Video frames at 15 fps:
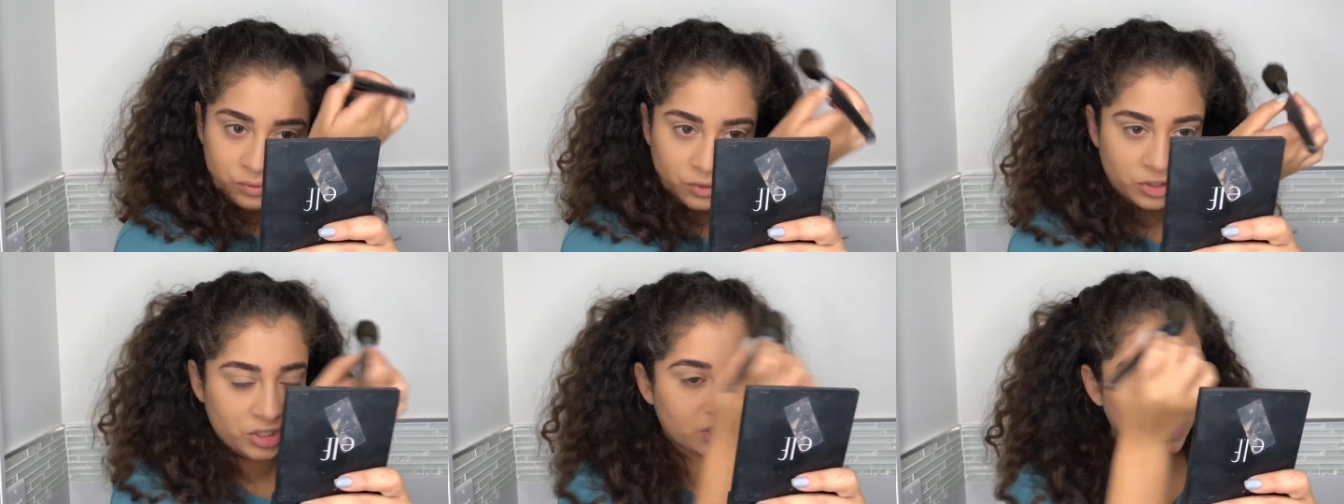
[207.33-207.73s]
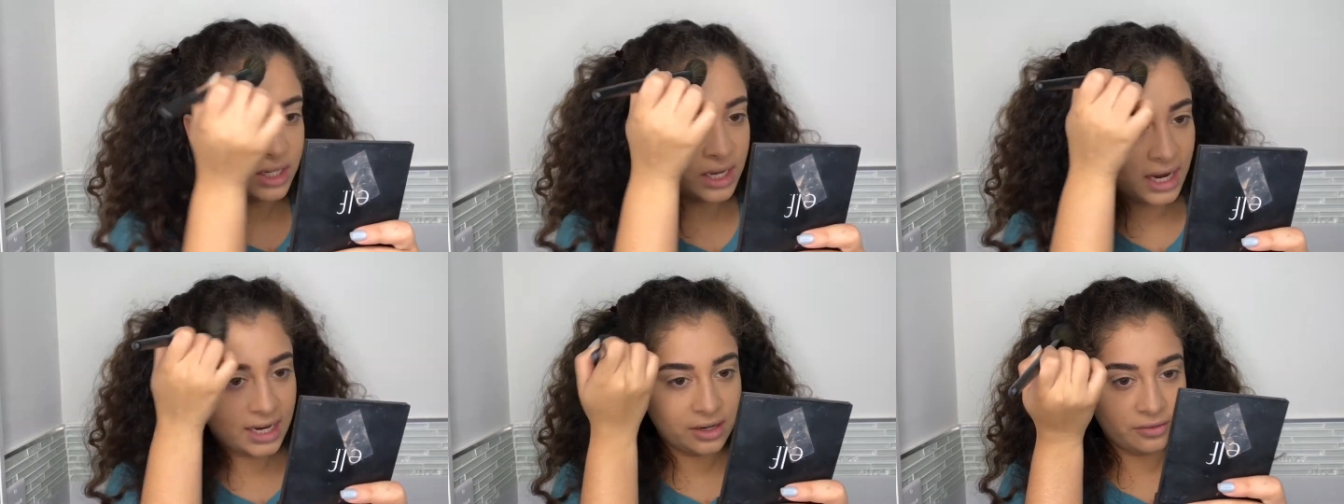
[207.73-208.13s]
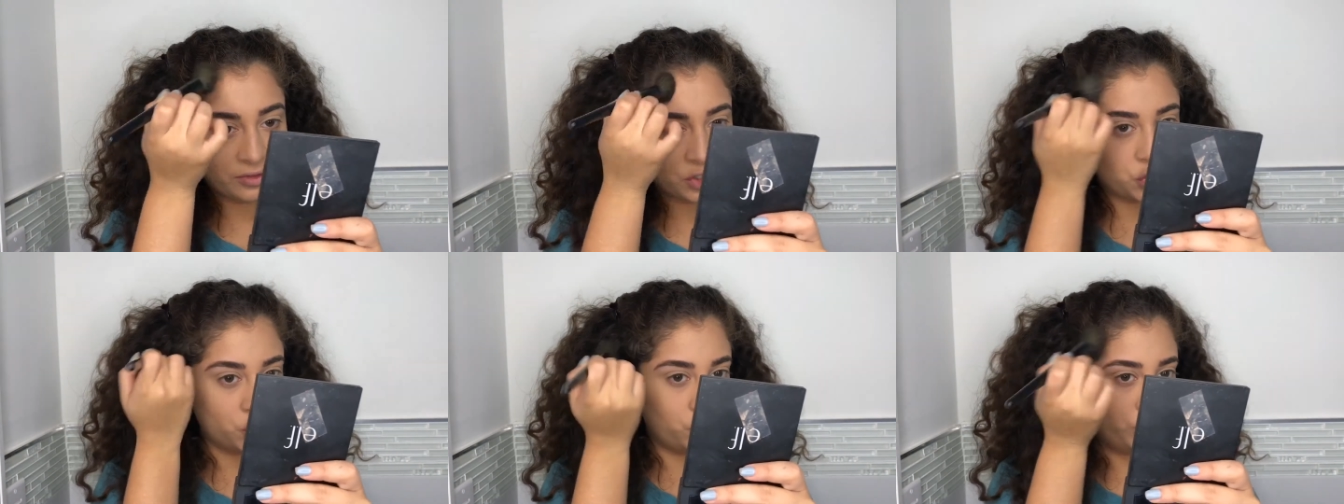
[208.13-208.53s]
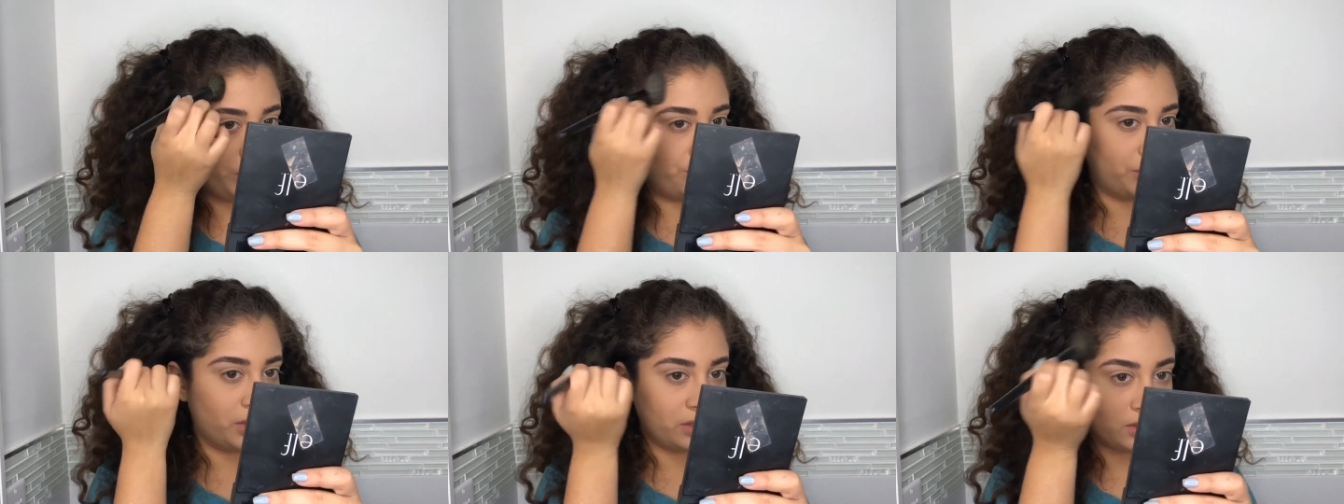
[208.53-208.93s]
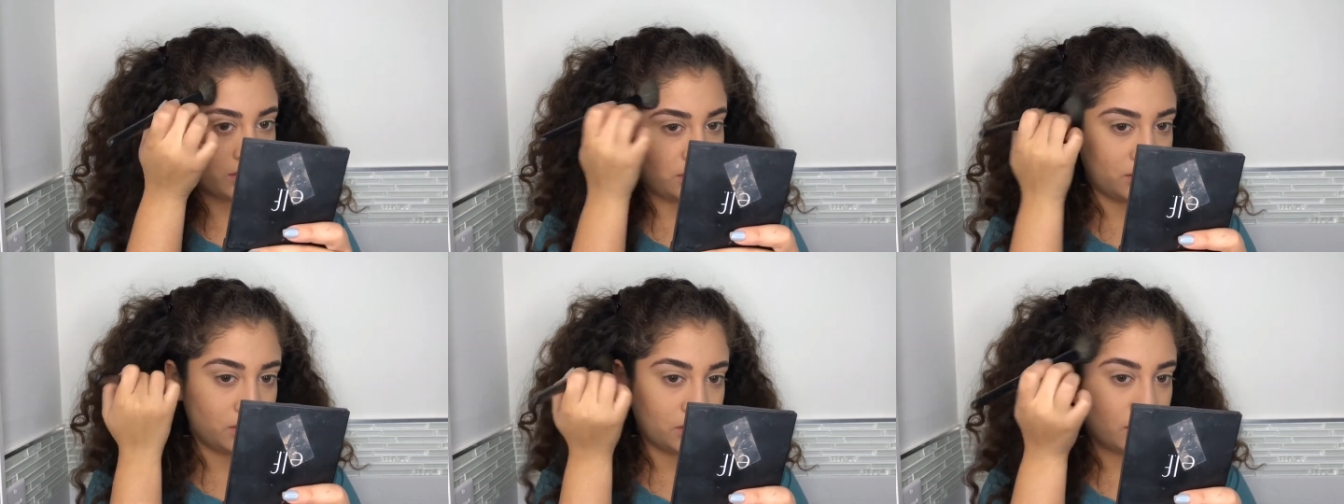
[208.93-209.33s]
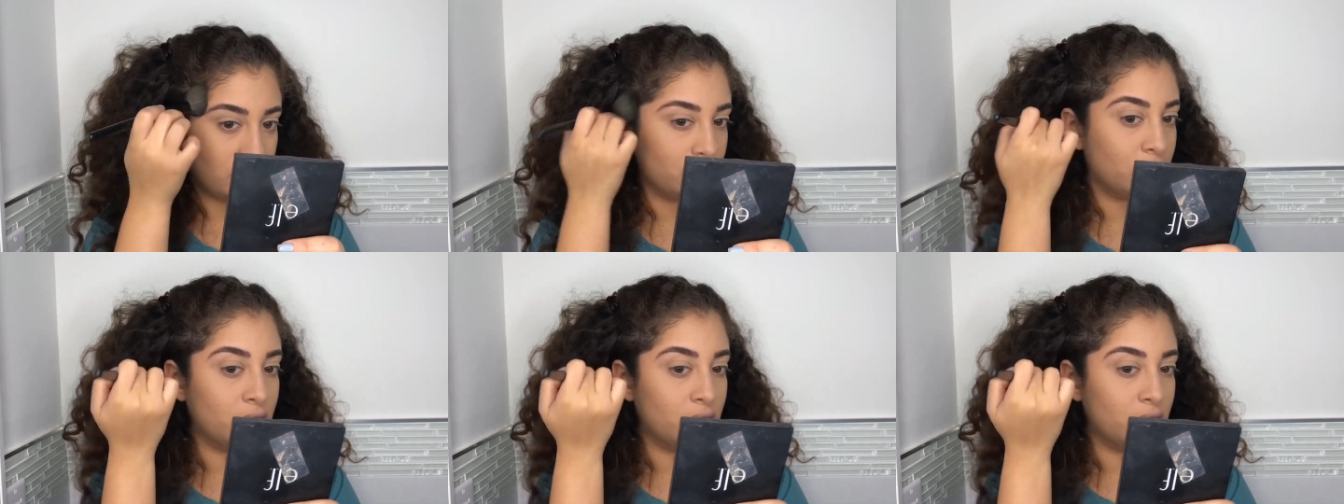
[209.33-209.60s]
We're just gonna kind of sweep this